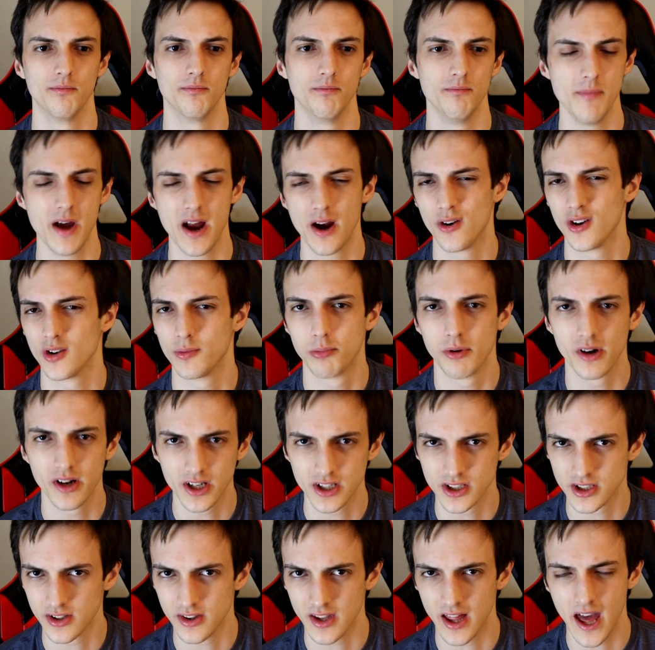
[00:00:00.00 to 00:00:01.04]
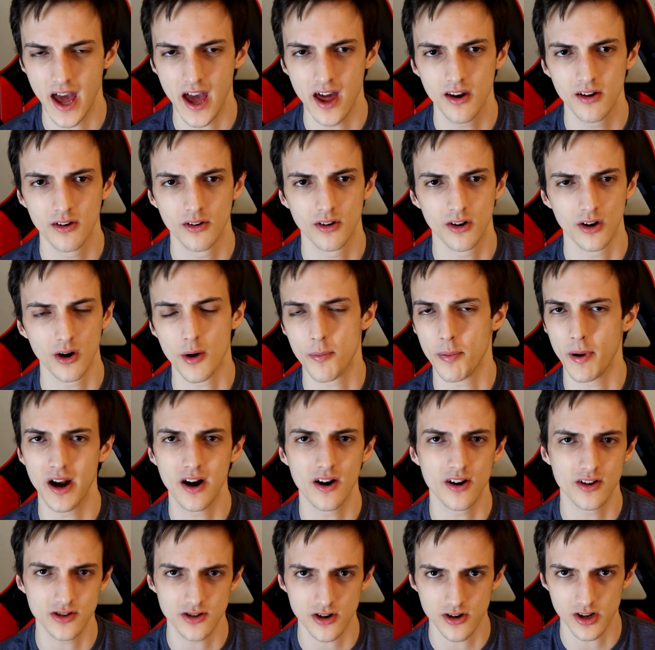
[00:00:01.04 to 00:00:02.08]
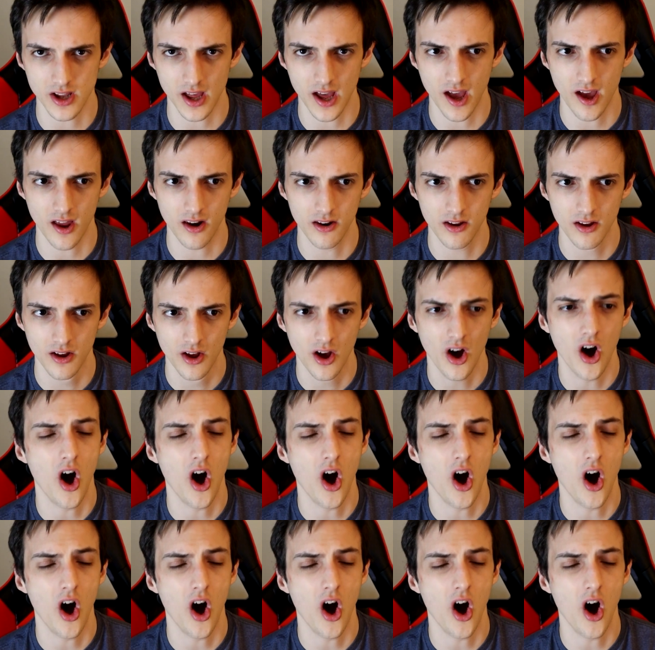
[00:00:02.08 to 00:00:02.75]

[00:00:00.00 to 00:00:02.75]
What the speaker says: Mara's British in that. Her parents are dead.